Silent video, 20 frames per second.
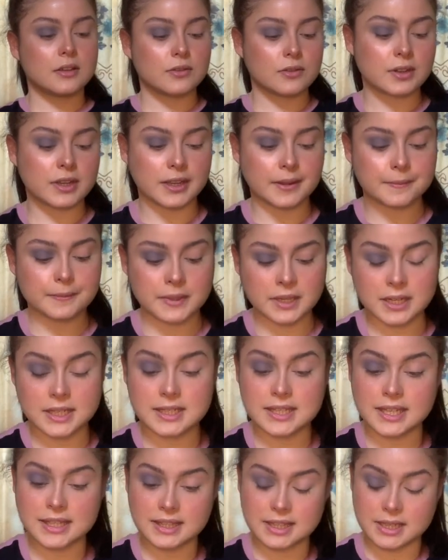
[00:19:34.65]
Right, I'm gonna
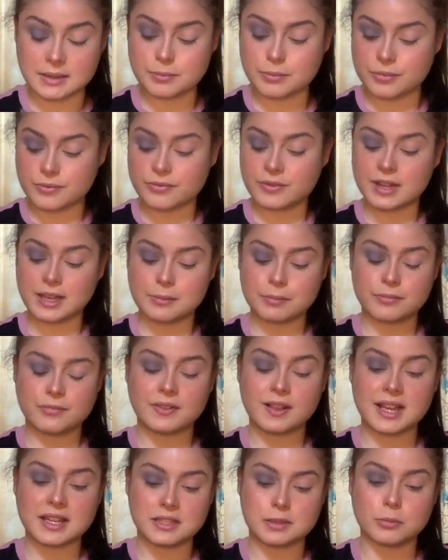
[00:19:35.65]
take that
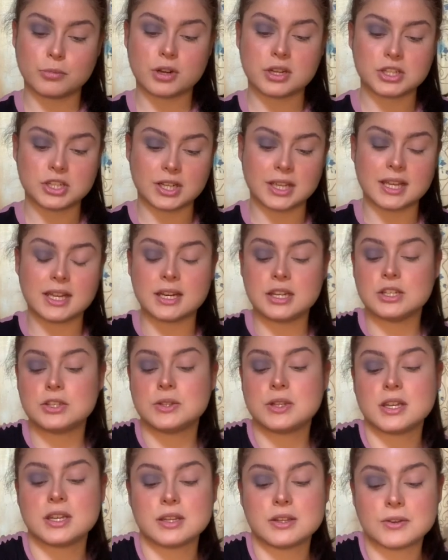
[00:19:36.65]
flatter brush again and
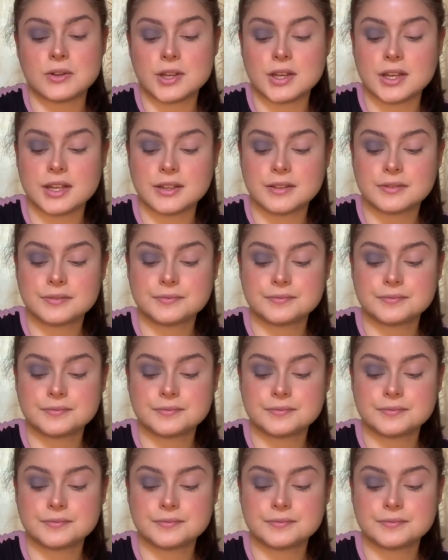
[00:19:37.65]
do the other eye.